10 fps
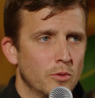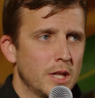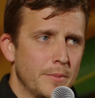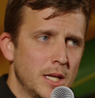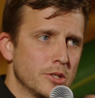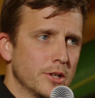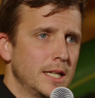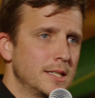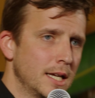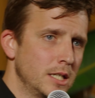Well, that means
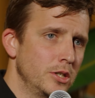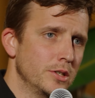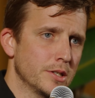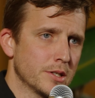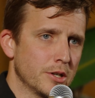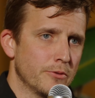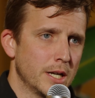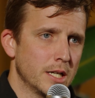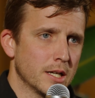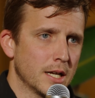only 10 users can
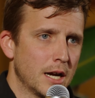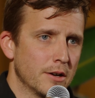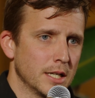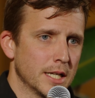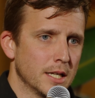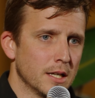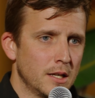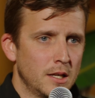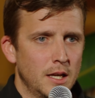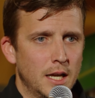render concurrently.
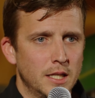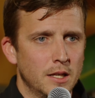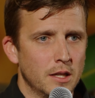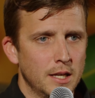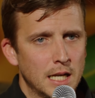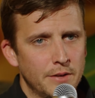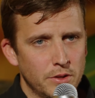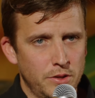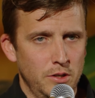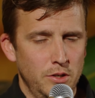And then the
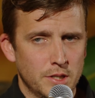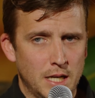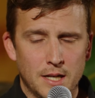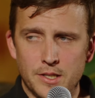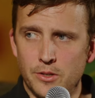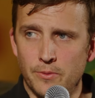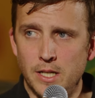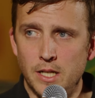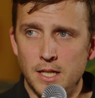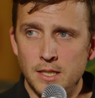11th user asks to
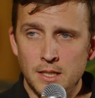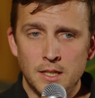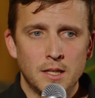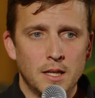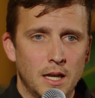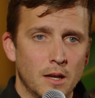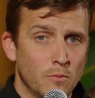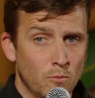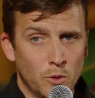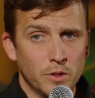render.
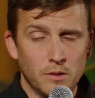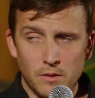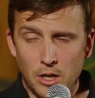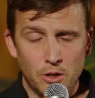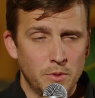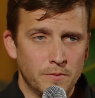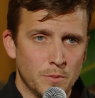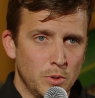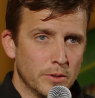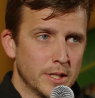And well, I hope you've
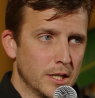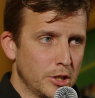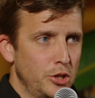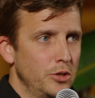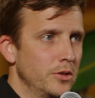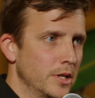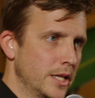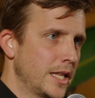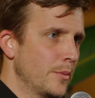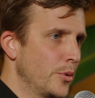deployed a queue
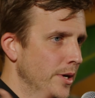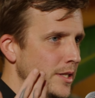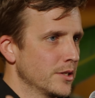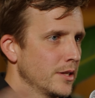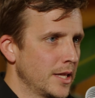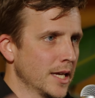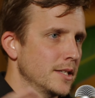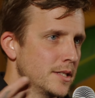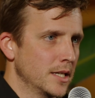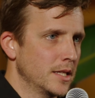at that point so that they
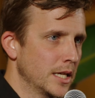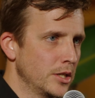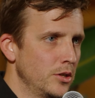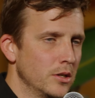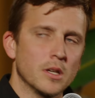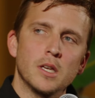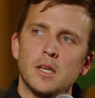can sit in their queue.